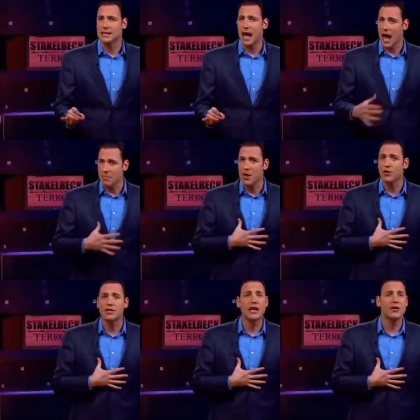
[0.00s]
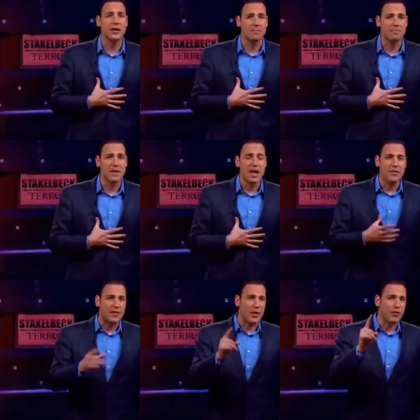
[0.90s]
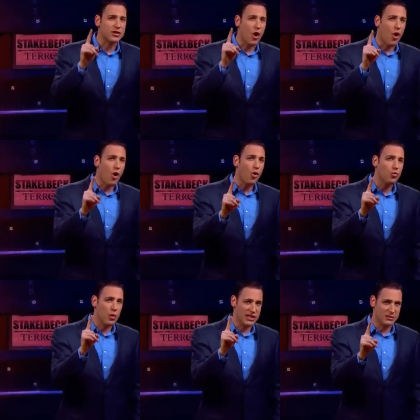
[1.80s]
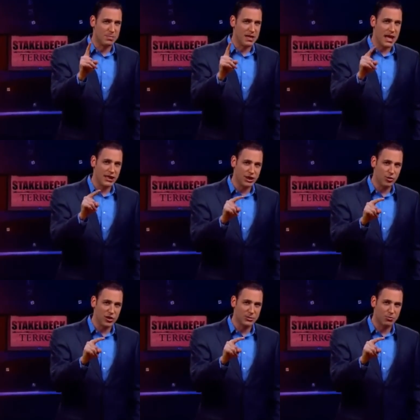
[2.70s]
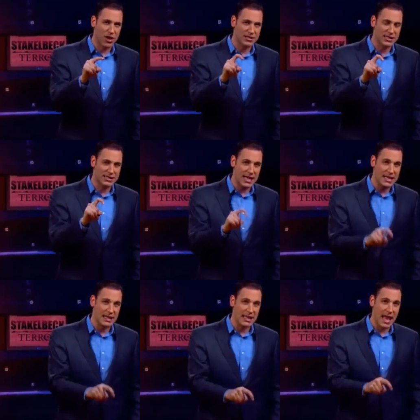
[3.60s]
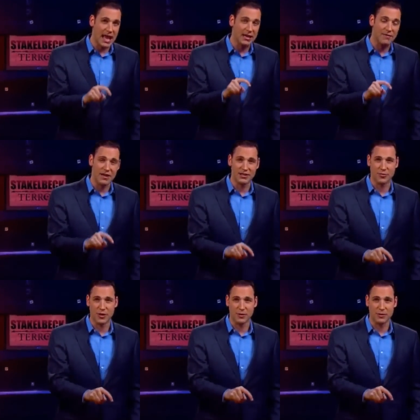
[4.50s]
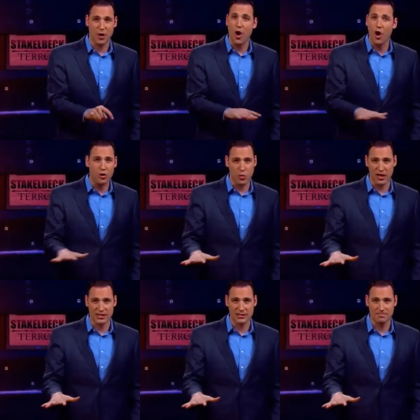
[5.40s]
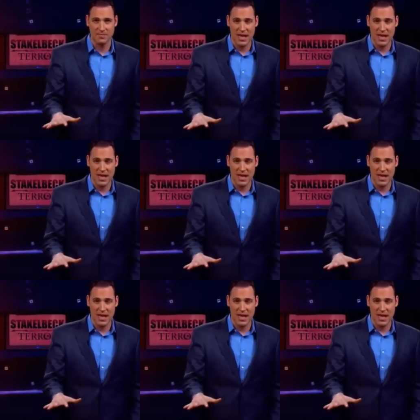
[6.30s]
I'm here to tell you that there has always been a Jewish presence in the land of Israel. Always.